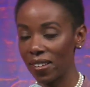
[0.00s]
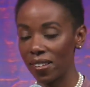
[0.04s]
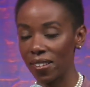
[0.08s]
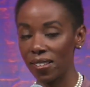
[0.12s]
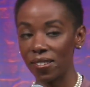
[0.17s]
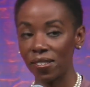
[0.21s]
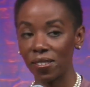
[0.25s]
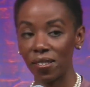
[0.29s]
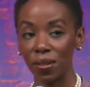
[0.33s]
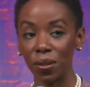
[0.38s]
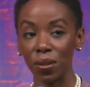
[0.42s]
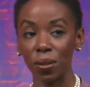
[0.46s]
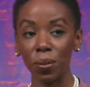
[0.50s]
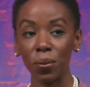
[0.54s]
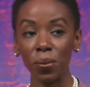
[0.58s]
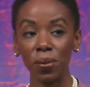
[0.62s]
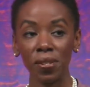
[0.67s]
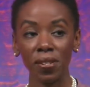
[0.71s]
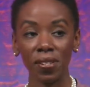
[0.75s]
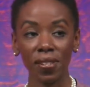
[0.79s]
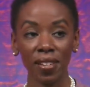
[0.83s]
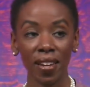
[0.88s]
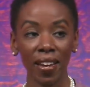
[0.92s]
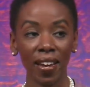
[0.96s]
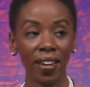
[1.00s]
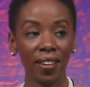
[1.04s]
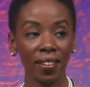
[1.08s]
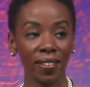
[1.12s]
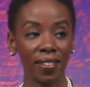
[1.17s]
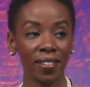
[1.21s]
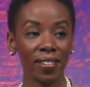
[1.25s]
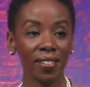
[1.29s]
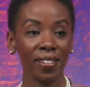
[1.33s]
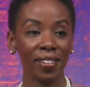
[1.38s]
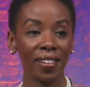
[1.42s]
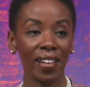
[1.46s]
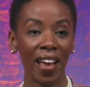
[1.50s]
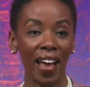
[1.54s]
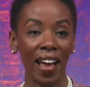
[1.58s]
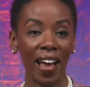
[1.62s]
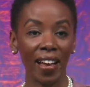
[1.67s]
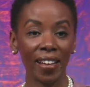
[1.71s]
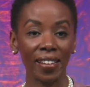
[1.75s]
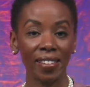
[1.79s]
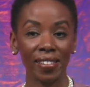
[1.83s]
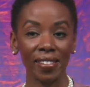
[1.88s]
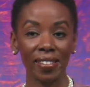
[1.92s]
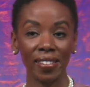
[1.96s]
So you stay in this
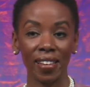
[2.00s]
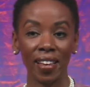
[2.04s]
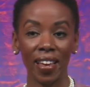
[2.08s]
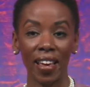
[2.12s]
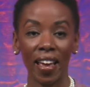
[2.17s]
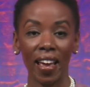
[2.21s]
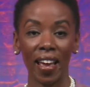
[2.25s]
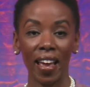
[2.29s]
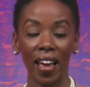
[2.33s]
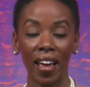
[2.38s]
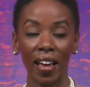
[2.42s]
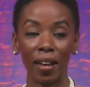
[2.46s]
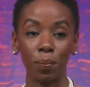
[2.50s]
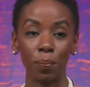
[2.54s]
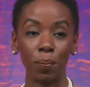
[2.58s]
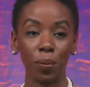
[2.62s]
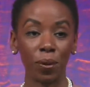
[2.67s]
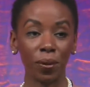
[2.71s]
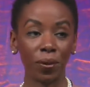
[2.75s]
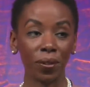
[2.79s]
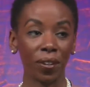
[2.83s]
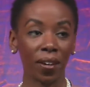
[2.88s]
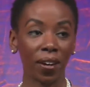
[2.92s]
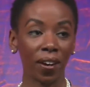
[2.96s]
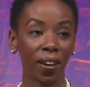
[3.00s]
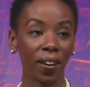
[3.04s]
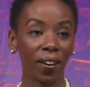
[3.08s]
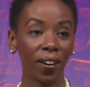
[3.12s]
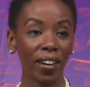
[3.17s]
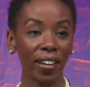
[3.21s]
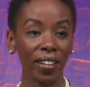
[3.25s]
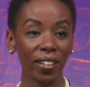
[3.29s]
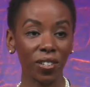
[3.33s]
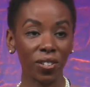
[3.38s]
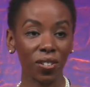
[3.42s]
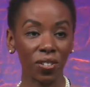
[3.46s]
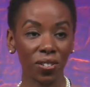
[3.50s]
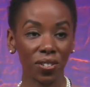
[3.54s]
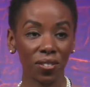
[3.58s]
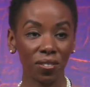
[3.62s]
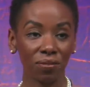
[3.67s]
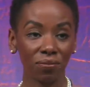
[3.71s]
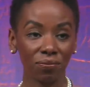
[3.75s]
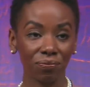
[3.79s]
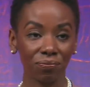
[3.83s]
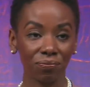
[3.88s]
class and build courage.